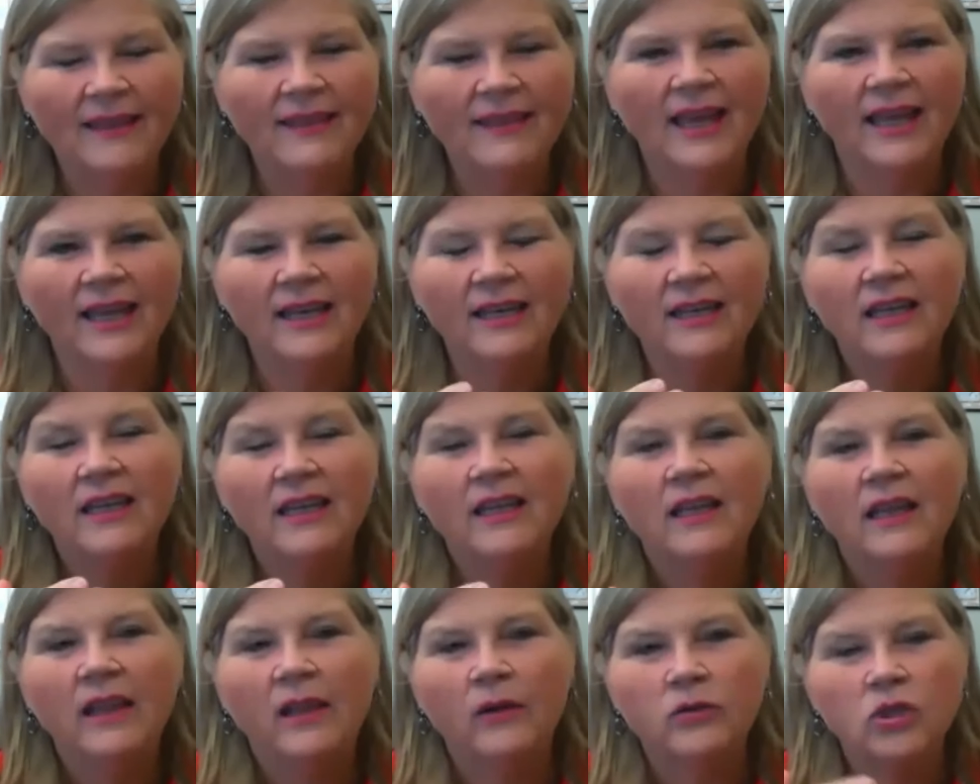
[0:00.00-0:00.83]
And then
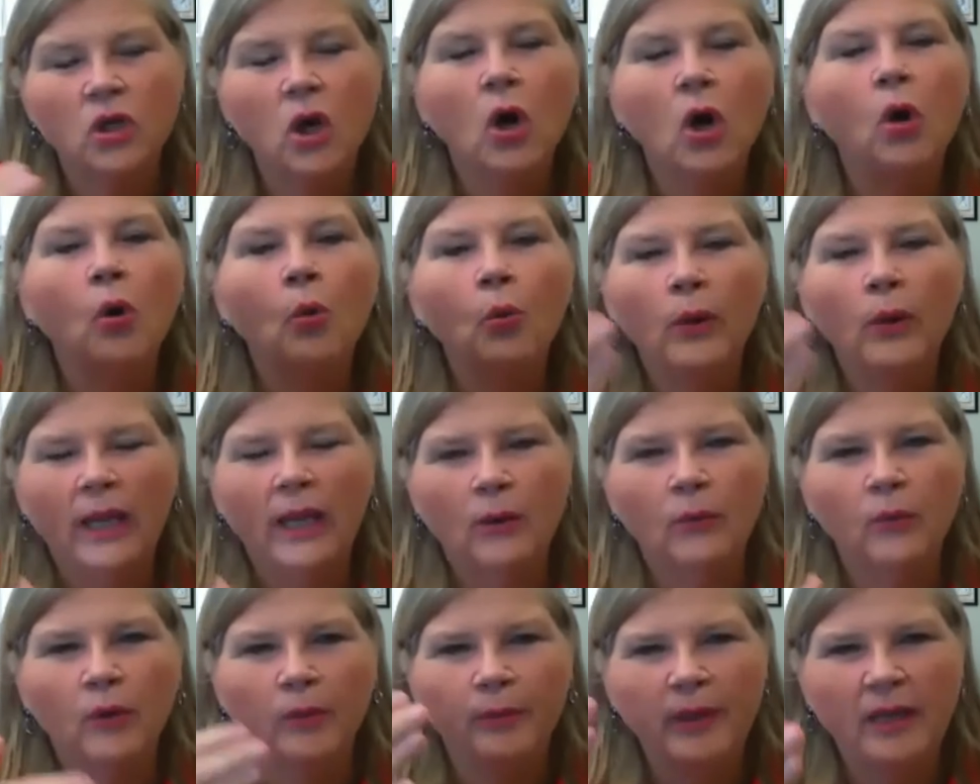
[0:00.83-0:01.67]
there was a whole
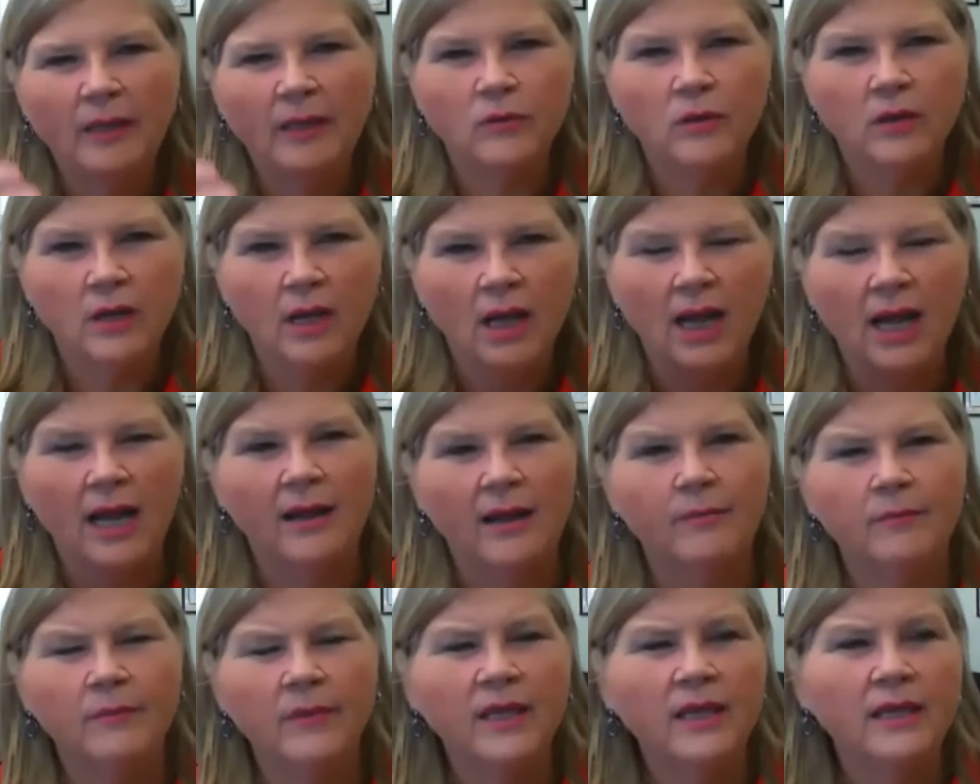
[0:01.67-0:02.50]
week where people
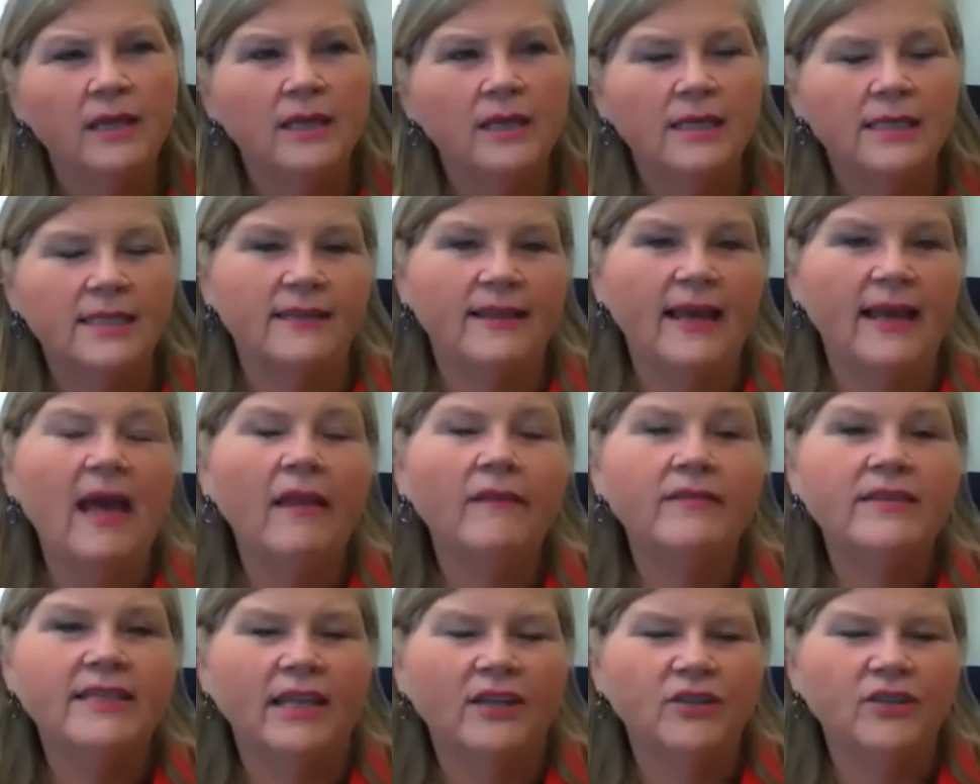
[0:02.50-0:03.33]
come to the
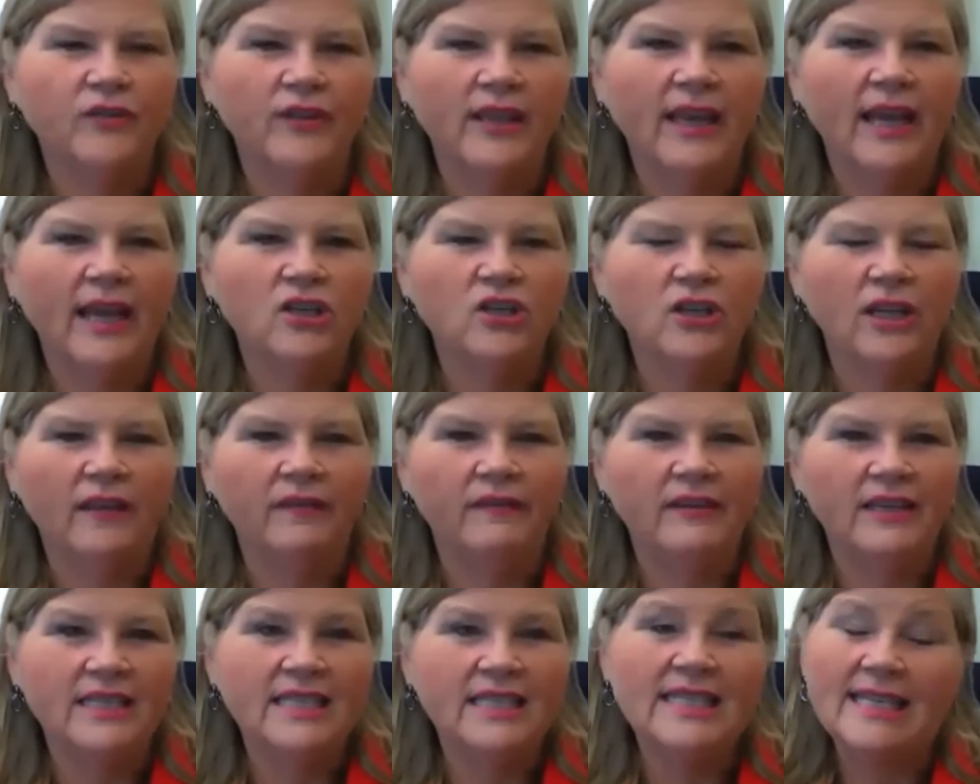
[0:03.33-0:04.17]
health center. They actually
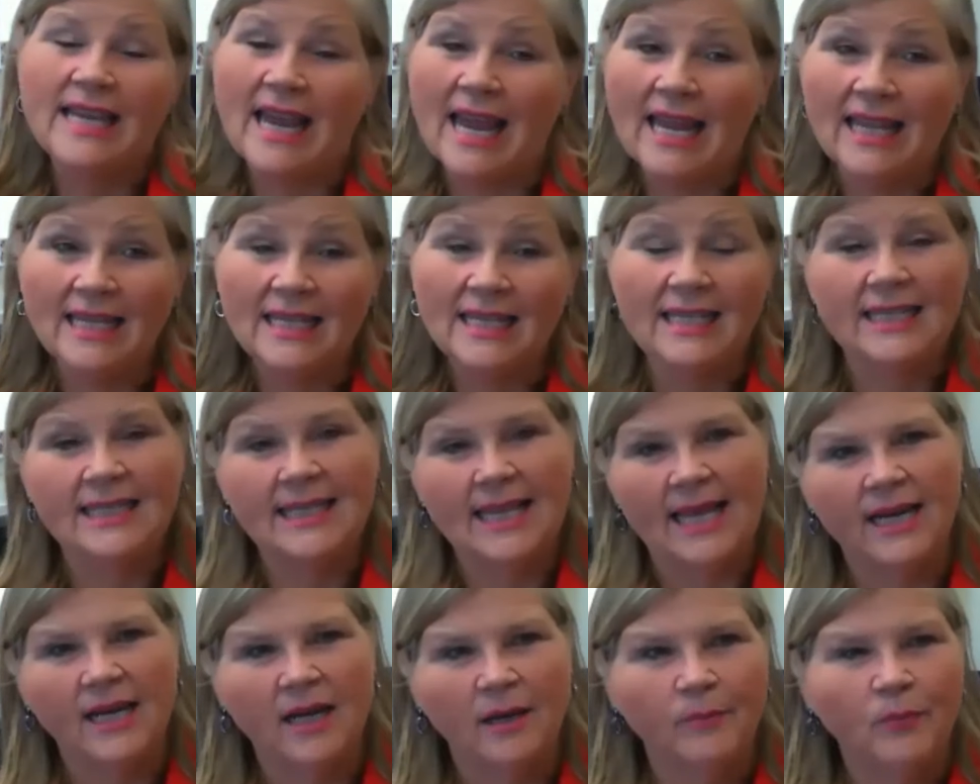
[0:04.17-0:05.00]
had these tents
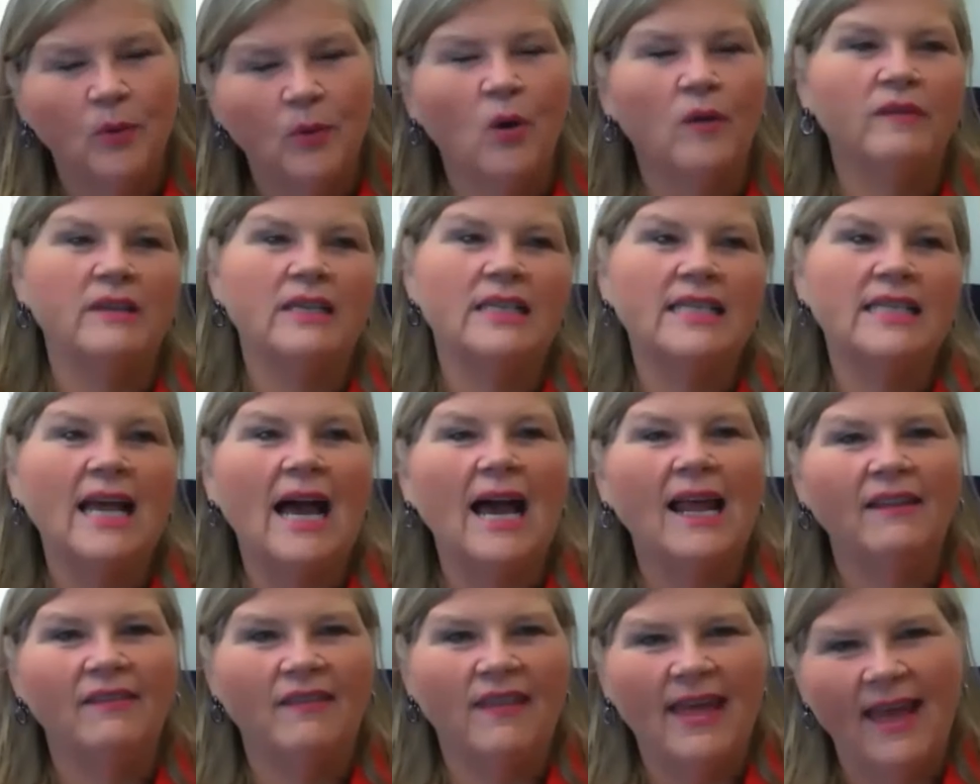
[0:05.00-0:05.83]
set up on the
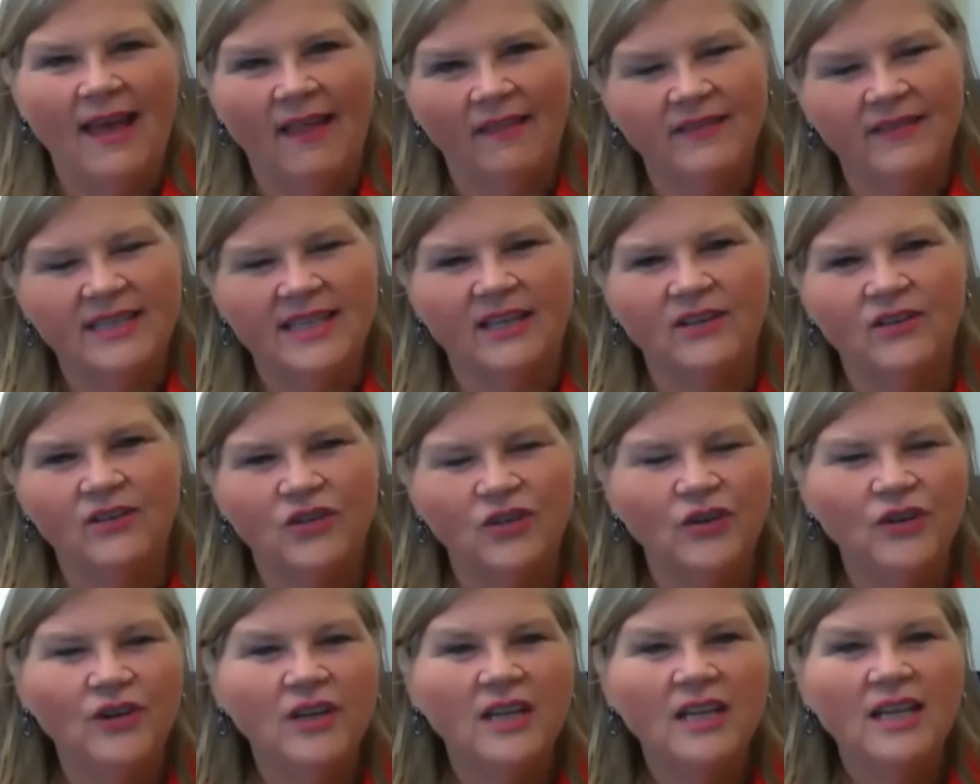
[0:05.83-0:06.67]
side of the health
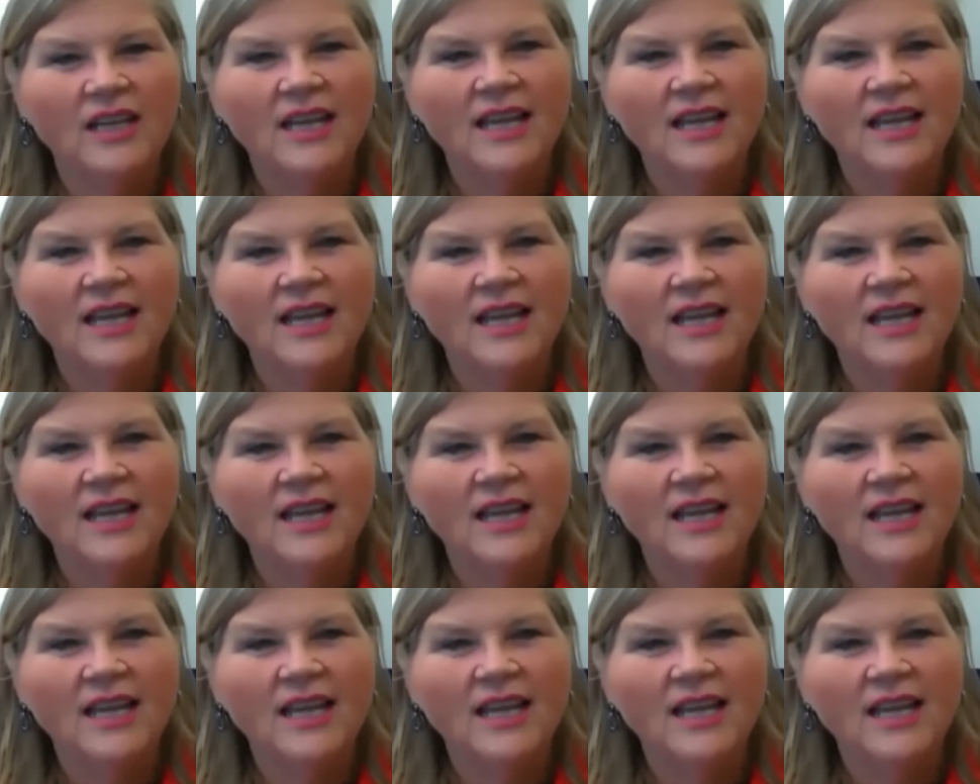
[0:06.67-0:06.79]
center,